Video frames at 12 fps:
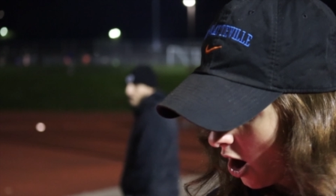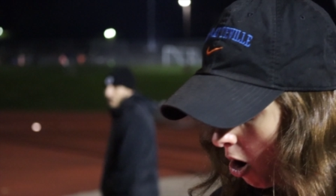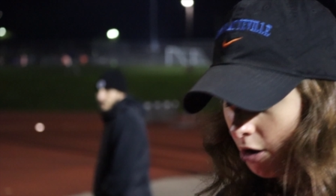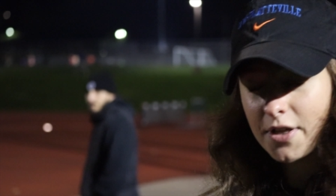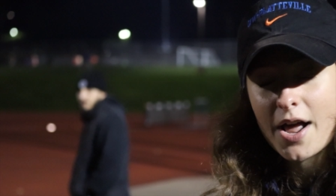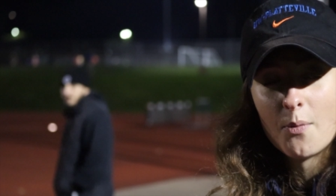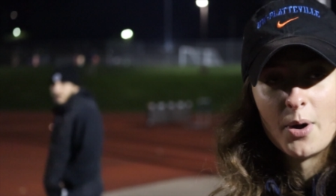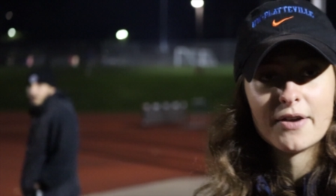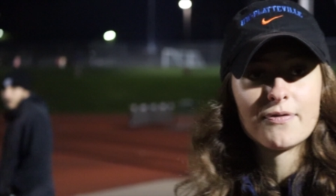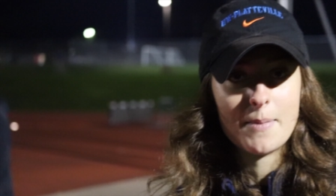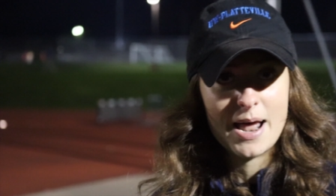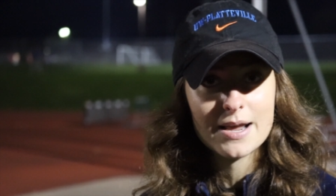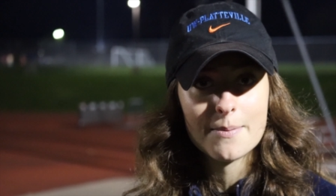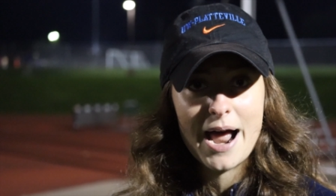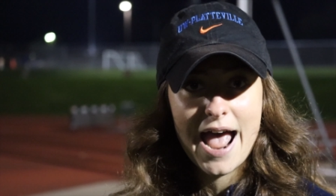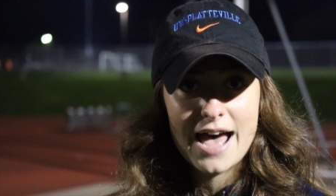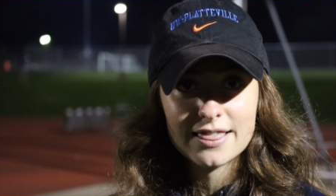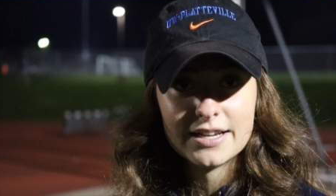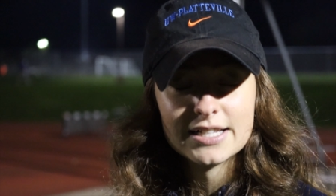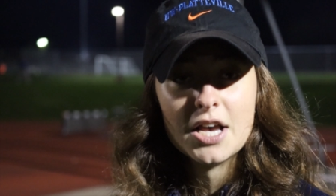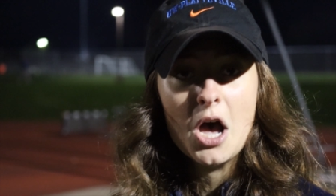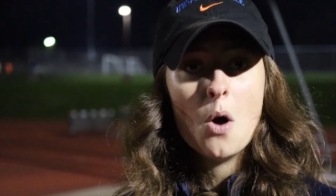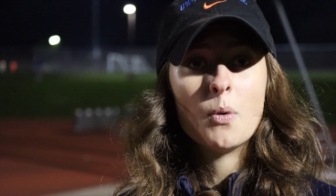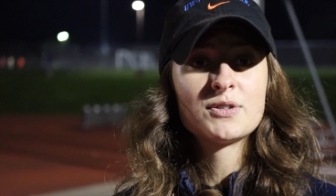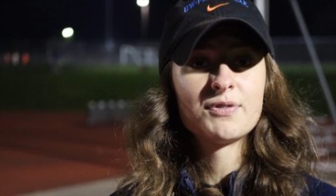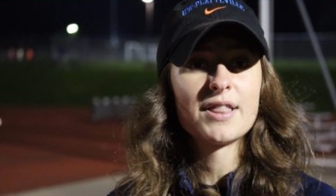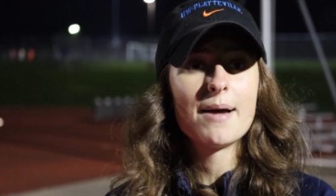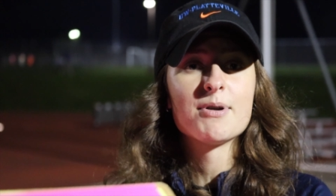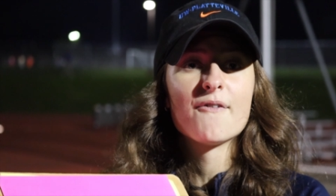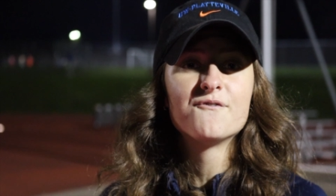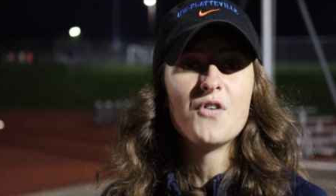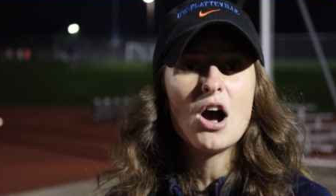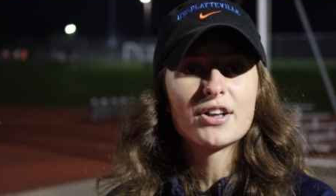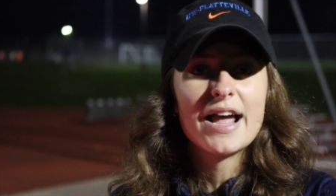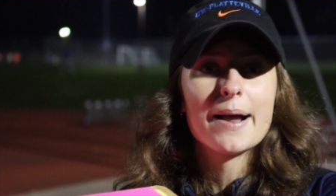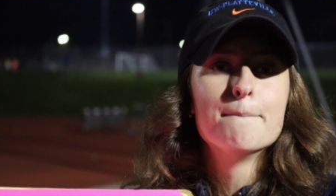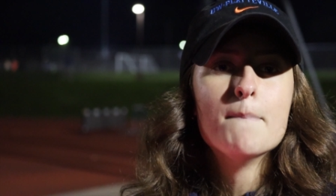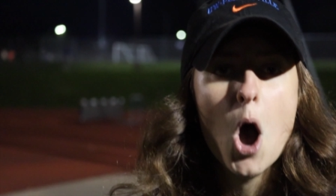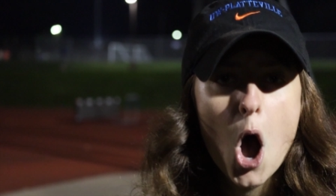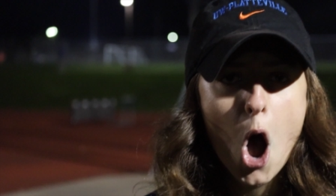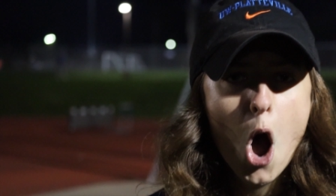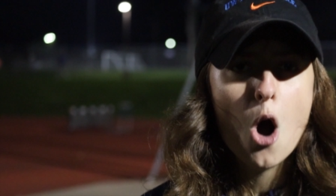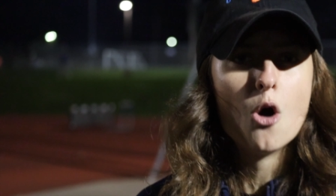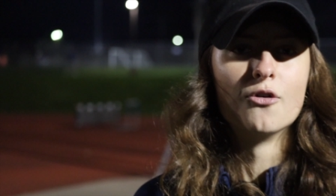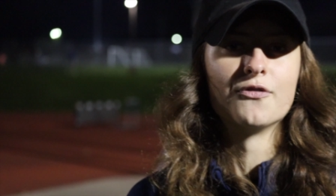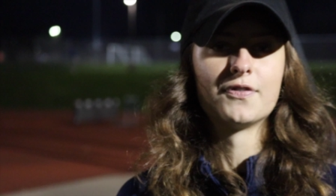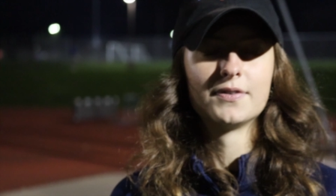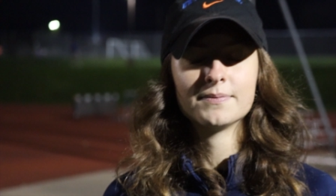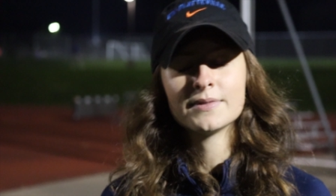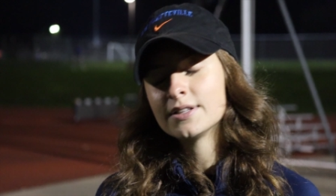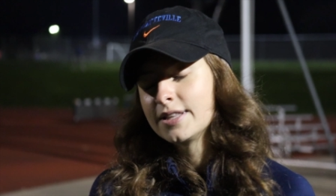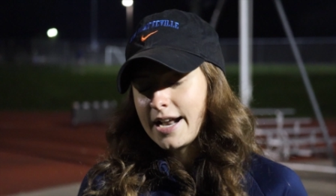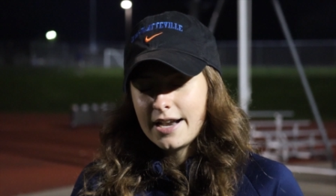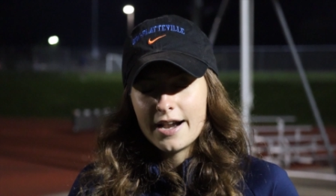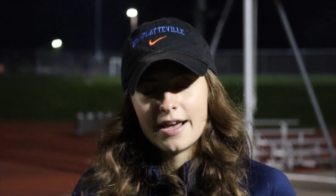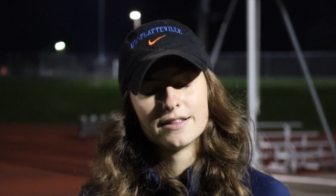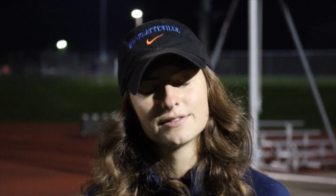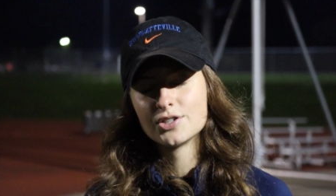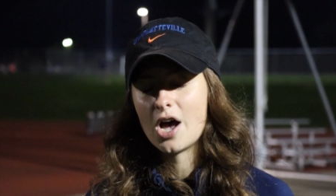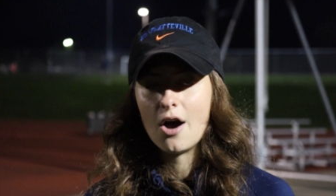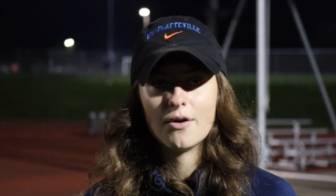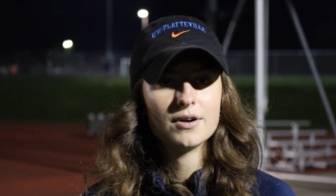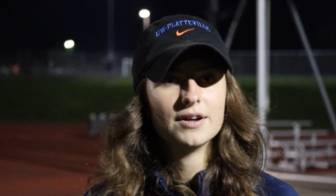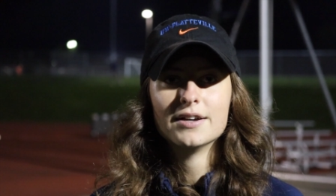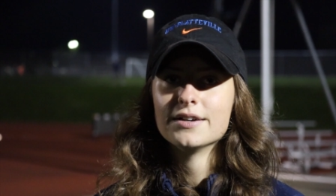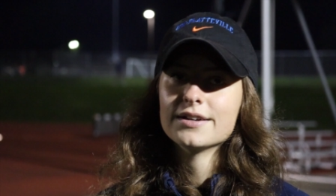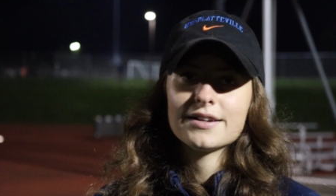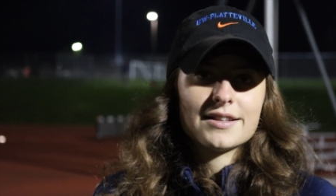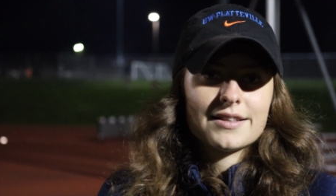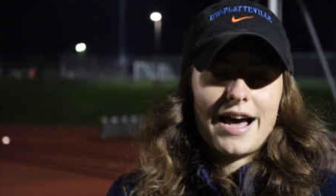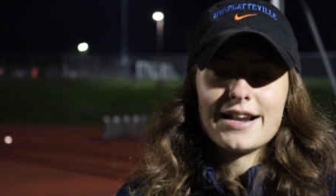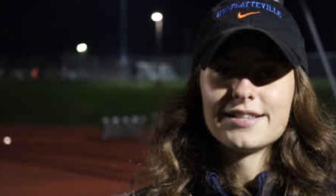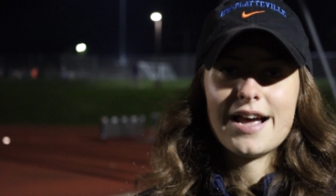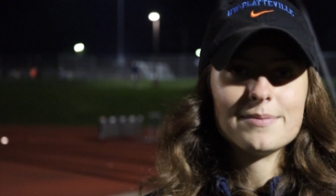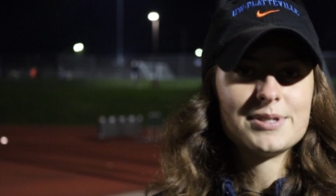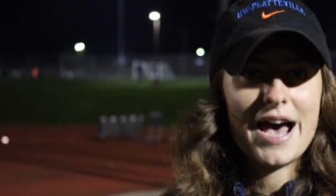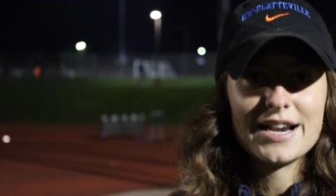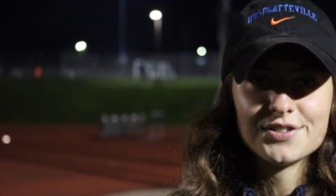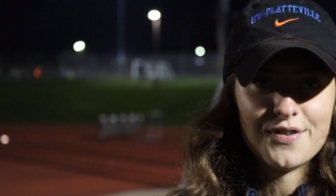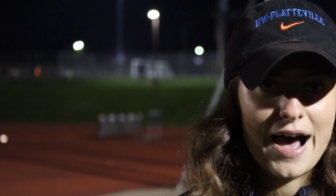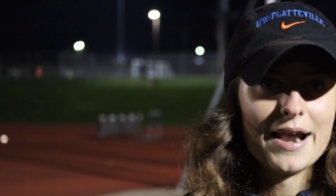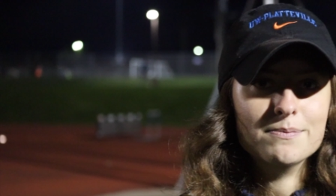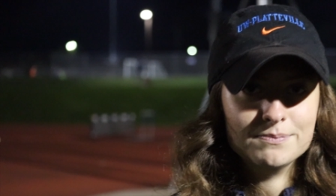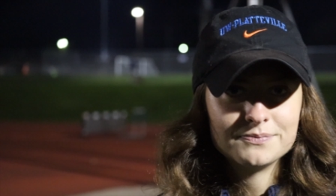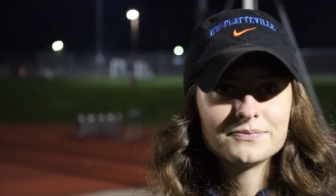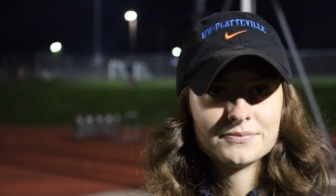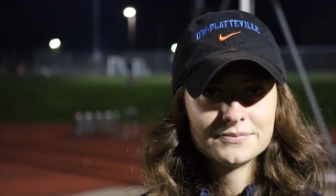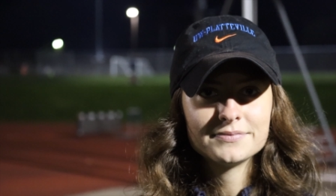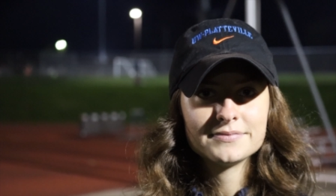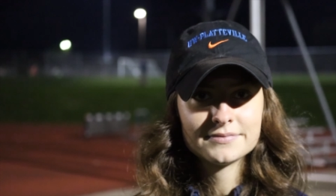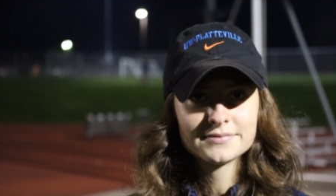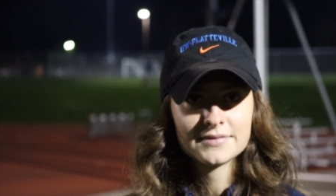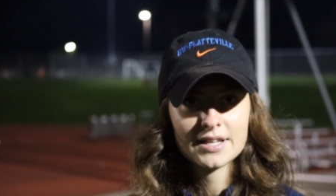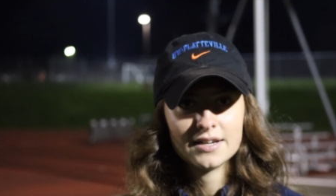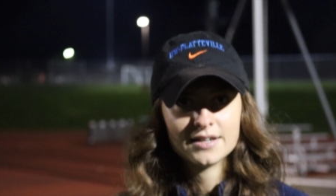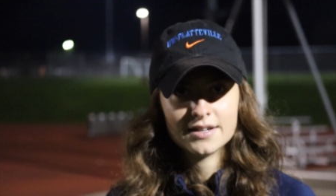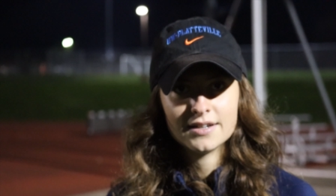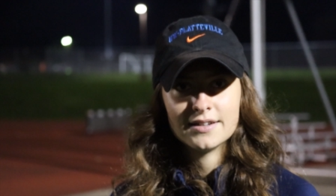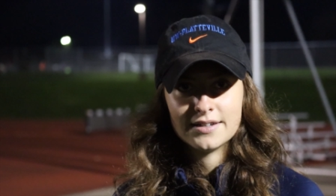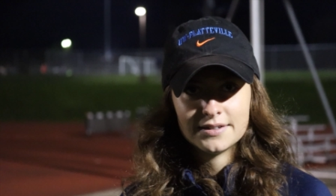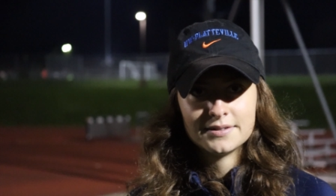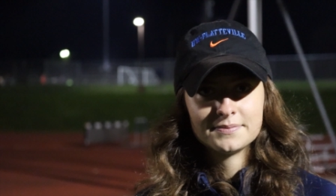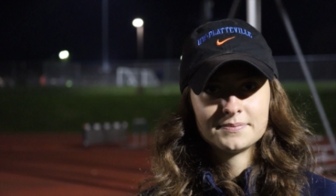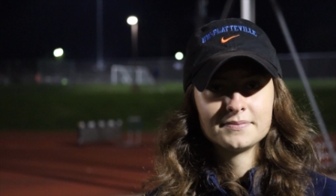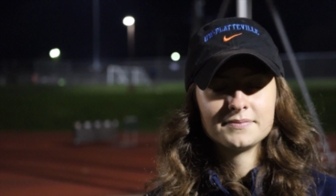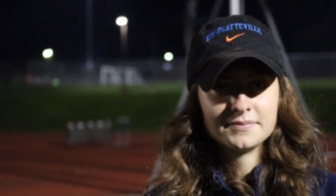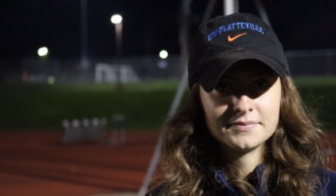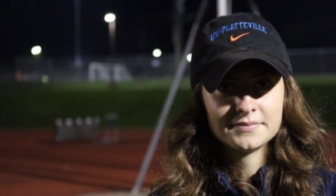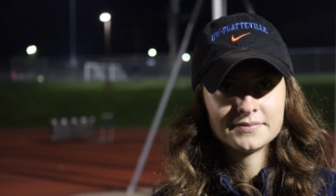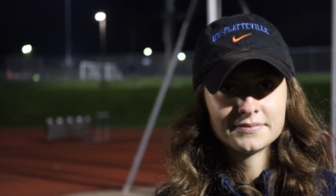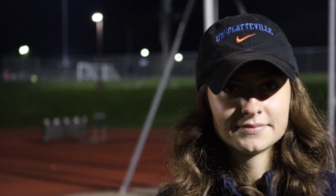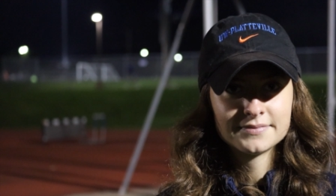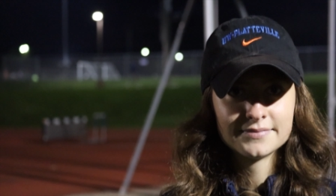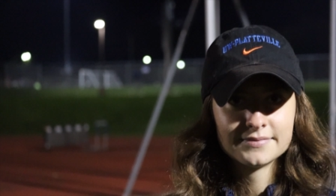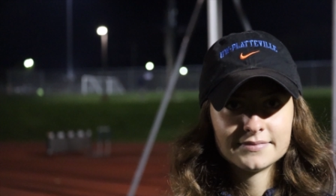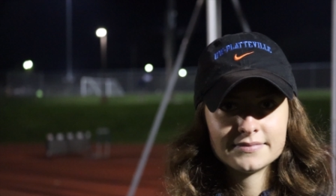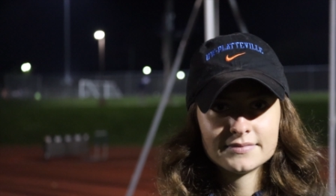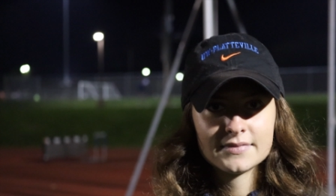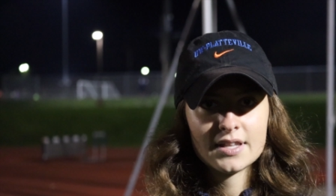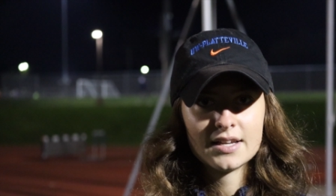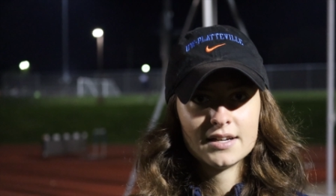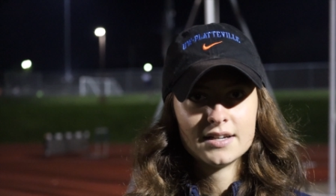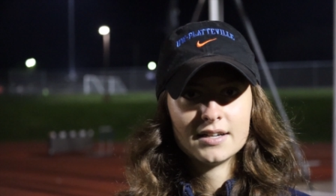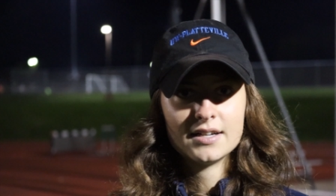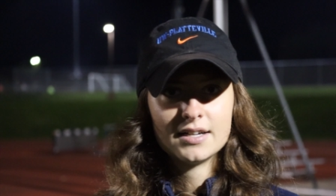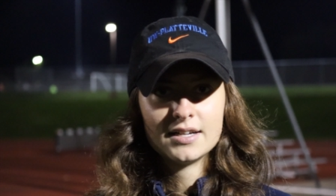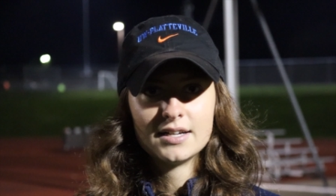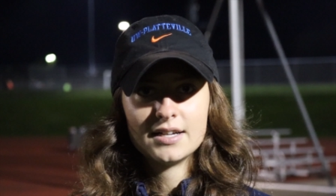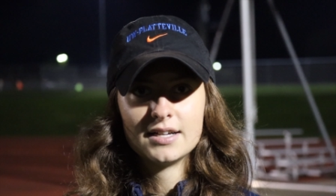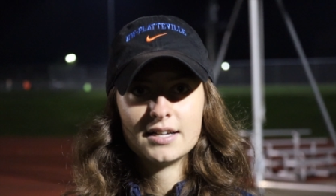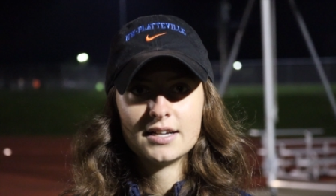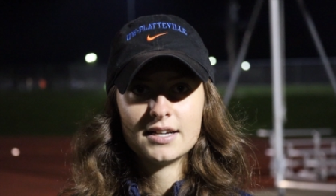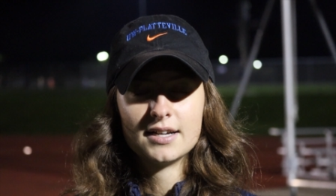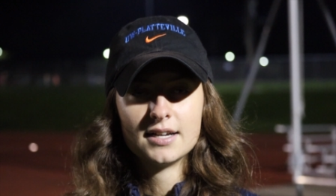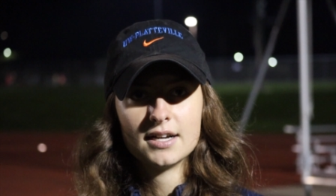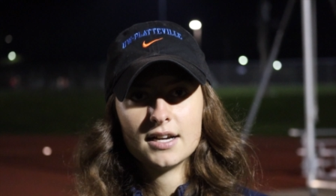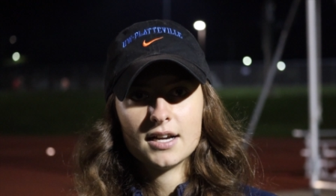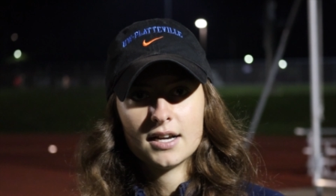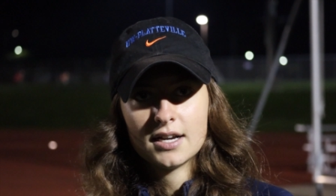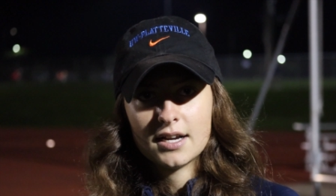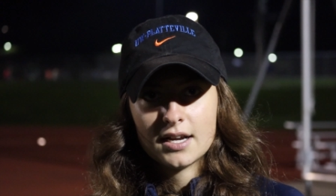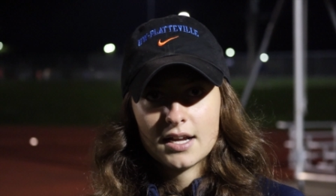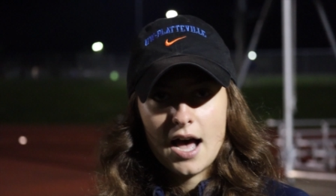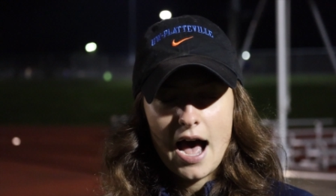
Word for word: All that I wanted from any of my athletes was for them to fucking move! They did it, so gotta say I'm satisfied. All right, awesome. Um, what was like your biggest takeaway out of your whole team tonight?